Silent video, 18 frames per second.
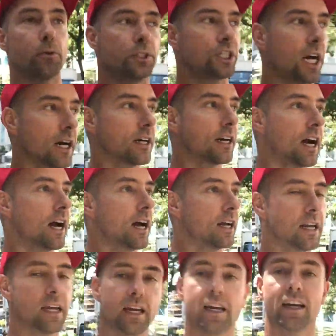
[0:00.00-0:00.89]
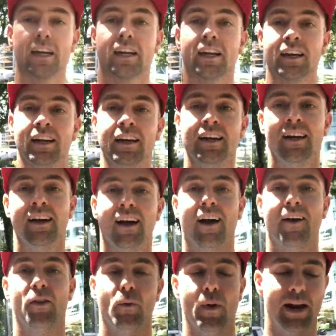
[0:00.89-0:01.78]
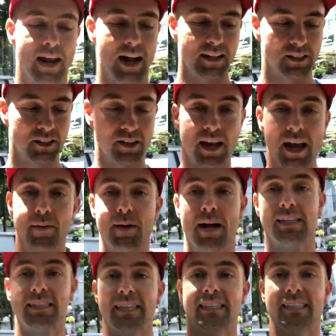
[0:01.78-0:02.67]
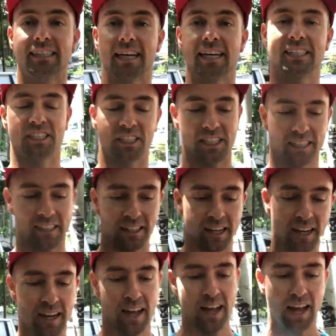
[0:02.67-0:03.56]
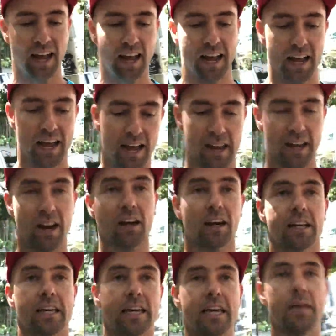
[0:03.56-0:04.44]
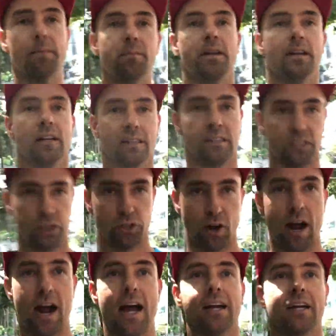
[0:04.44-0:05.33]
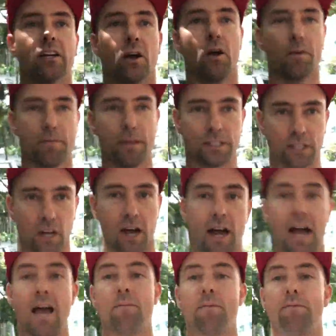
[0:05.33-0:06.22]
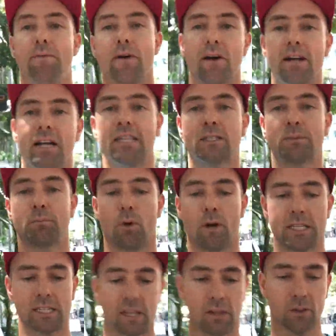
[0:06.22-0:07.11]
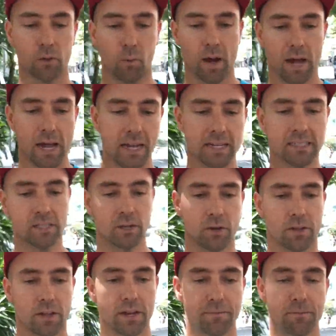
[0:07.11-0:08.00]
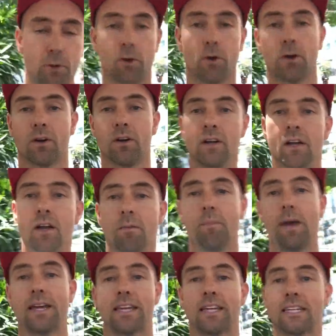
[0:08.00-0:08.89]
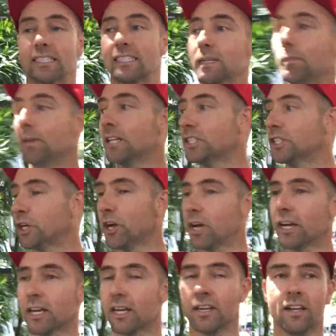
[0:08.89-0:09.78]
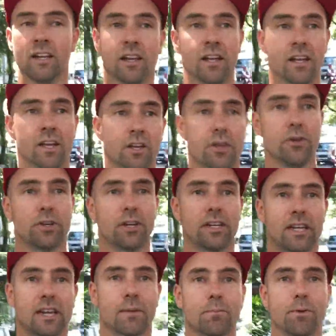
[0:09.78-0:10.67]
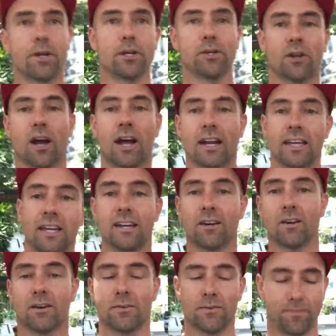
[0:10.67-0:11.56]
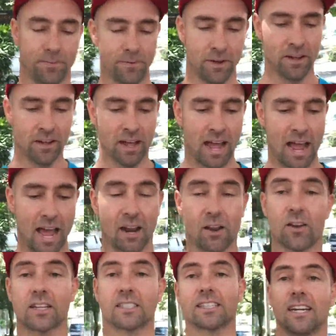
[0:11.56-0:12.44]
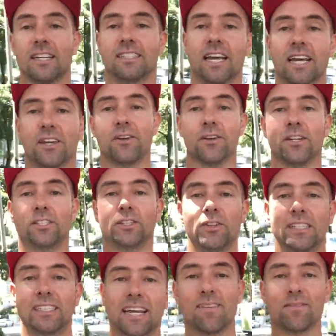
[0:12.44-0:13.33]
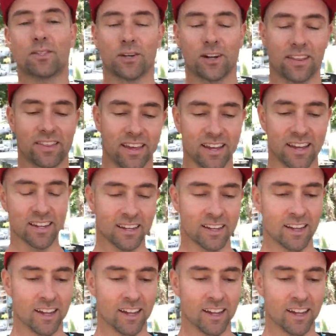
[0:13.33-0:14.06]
Changkat here on the way down to the MRT station, and I'm going to keep track of the time at various points along the way so that if you're making a similar journey, you can get a pretty good idea of how long it's going to take you to do the same sort of thing.